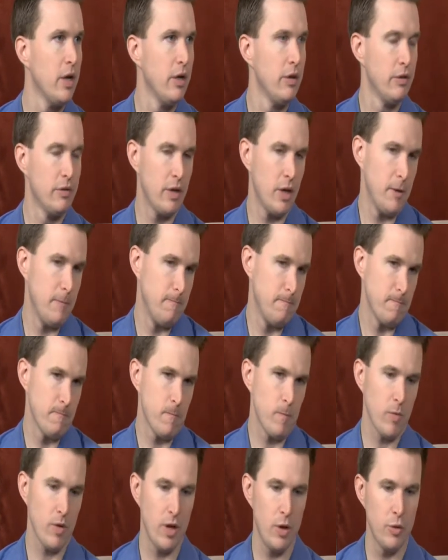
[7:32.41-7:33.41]
So
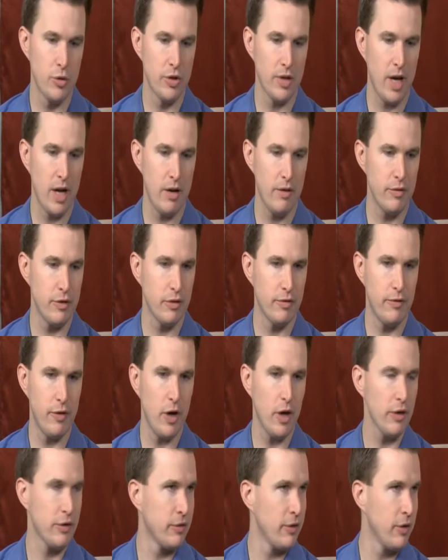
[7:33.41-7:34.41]
it was kind of just
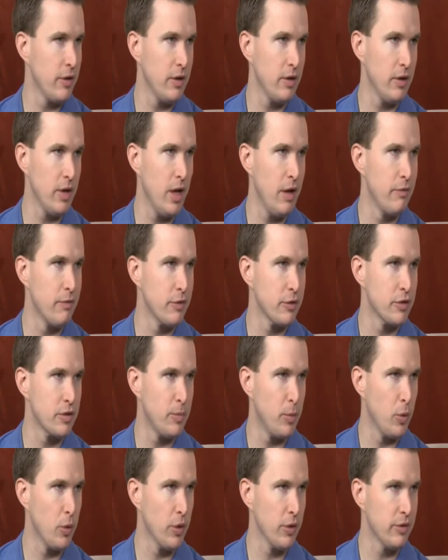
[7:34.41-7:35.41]
fostered a love for
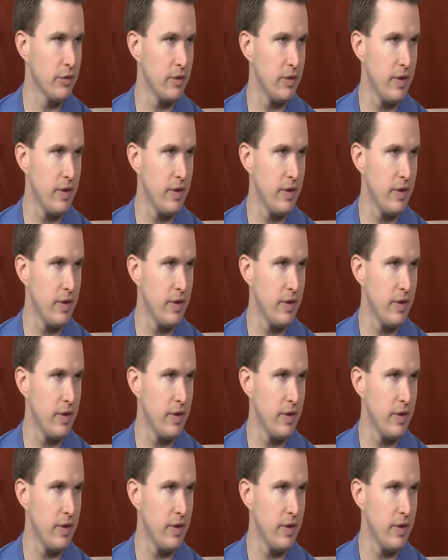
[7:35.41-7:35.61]
sports.